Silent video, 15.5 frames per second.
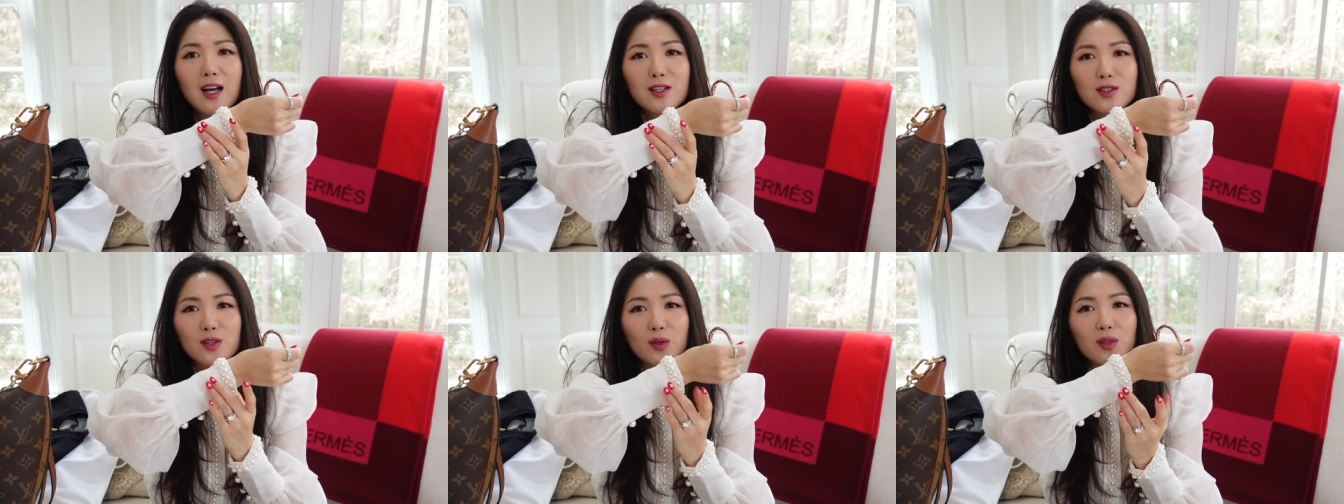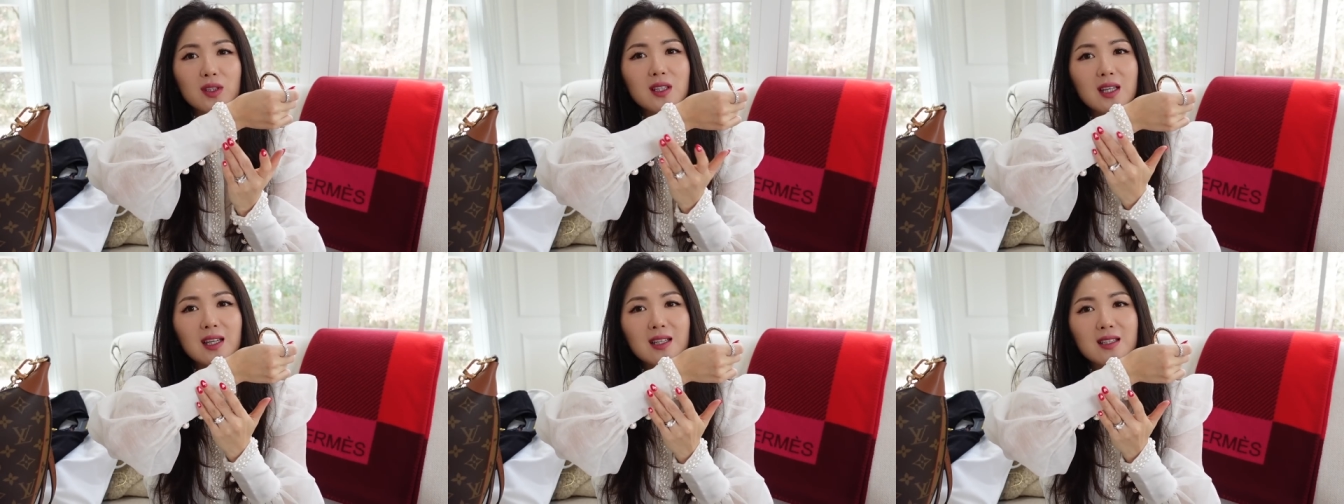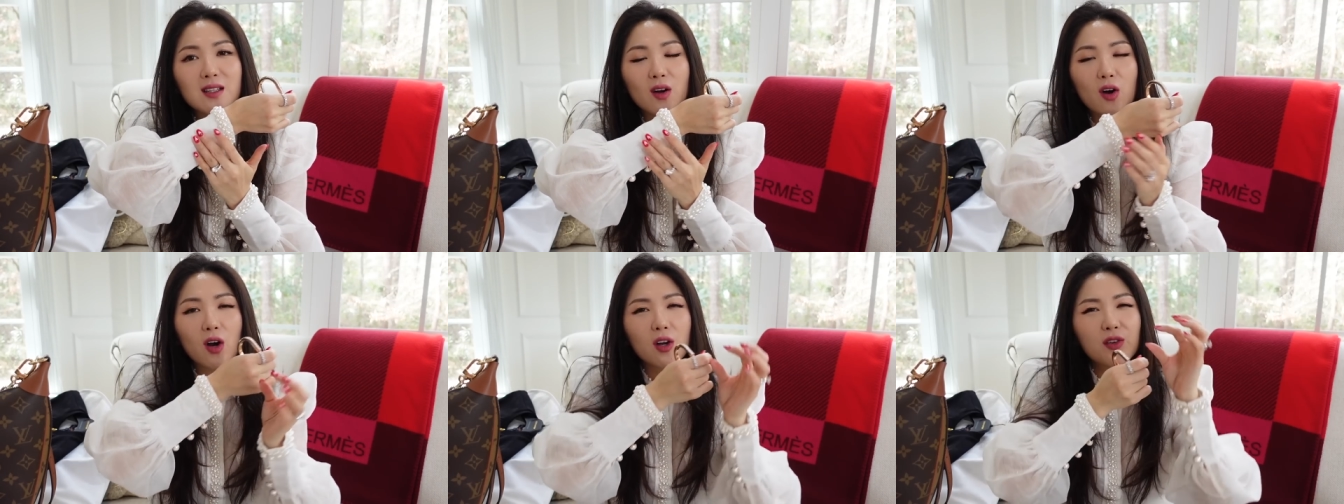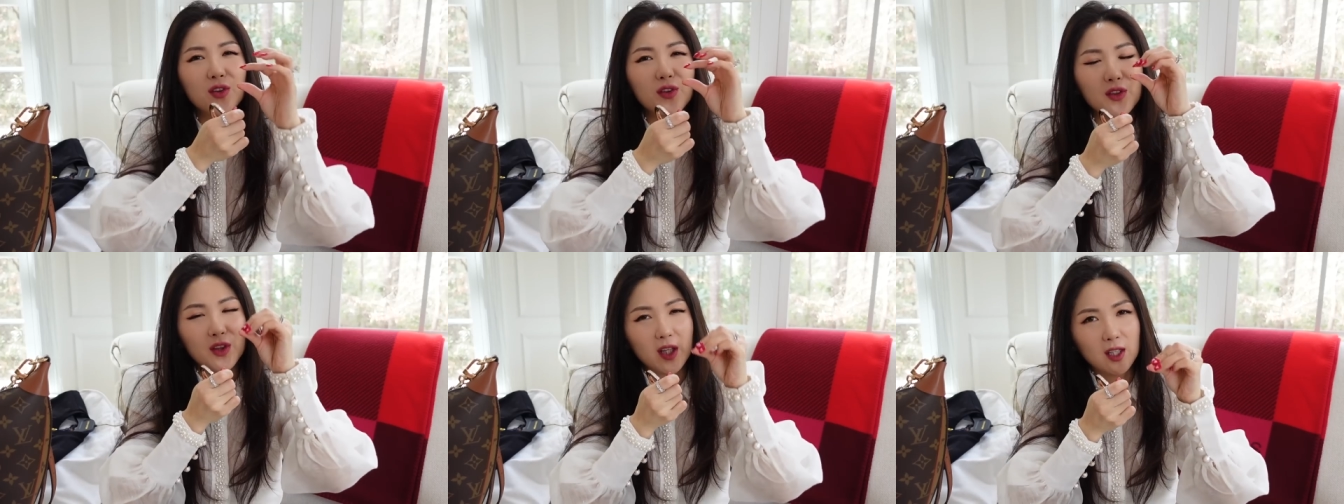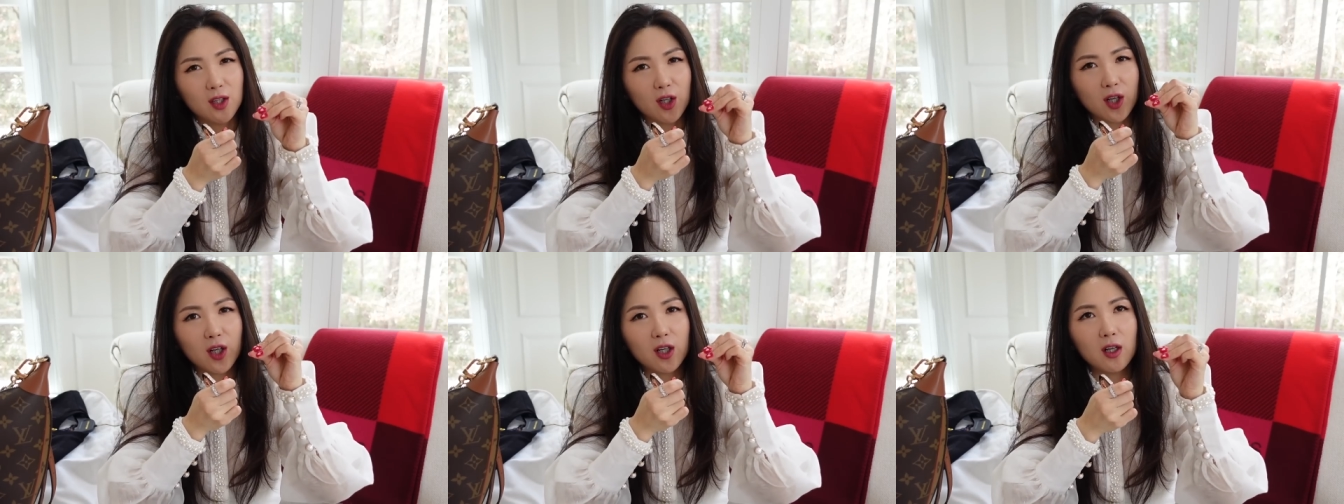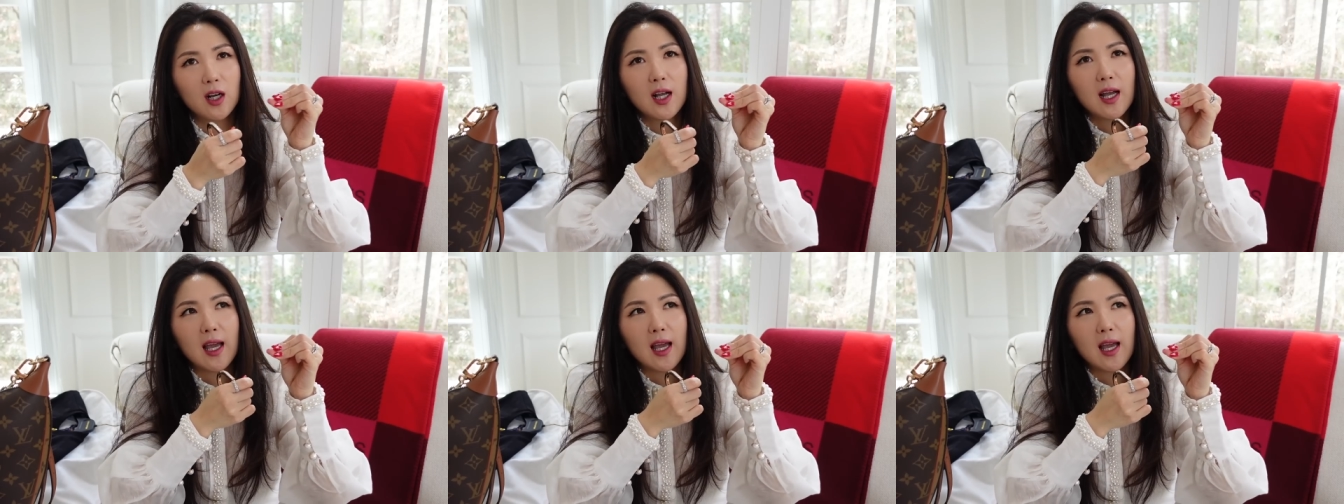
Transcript: So these are thinner